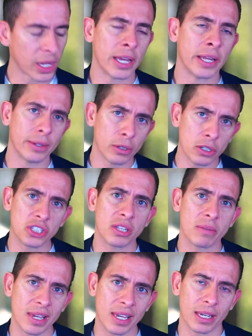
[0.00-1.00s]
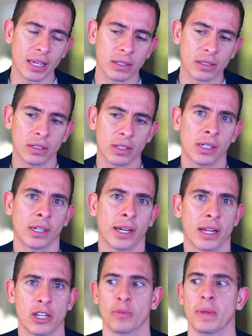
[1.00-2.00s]
It looks to me,
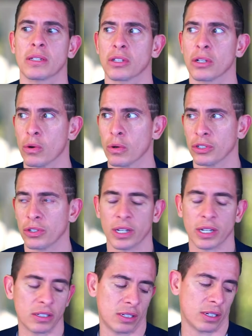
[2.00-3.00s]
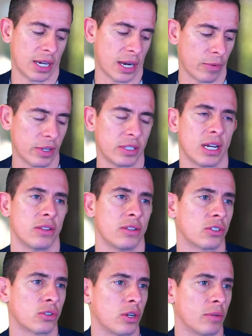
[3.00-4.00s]
and I'll speak slower so you guys can kind of write down
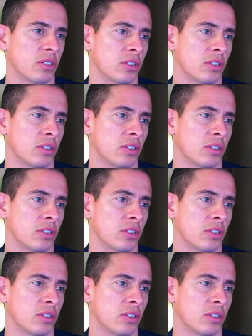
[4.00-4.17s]
the script.